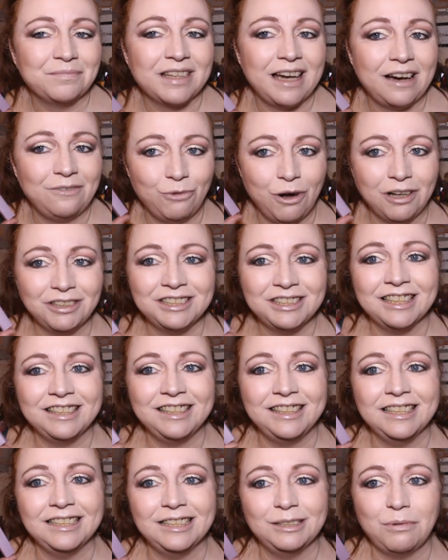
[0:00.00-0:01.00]
I've
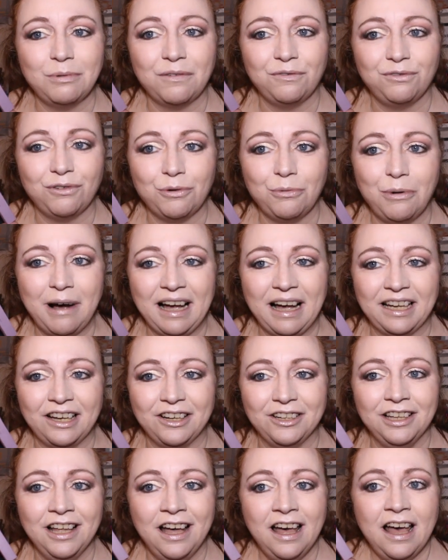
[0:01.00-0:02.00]
wanted this one for a
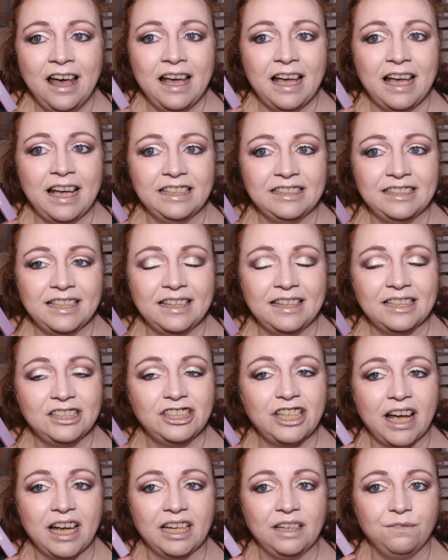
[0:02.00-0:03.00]
while. It's in the
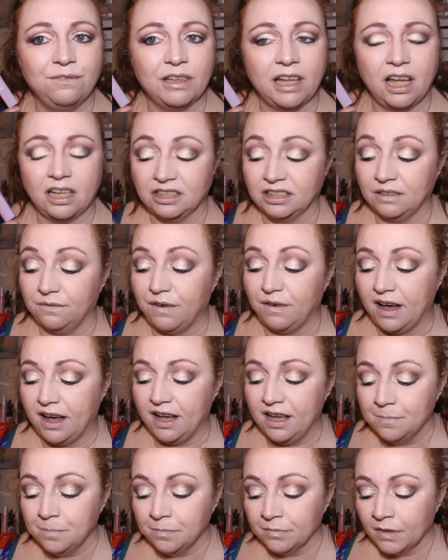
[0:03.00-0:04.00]
shade
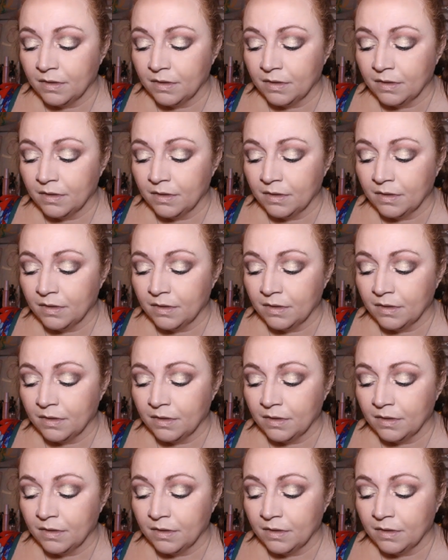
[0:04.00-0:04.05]
Philosopher.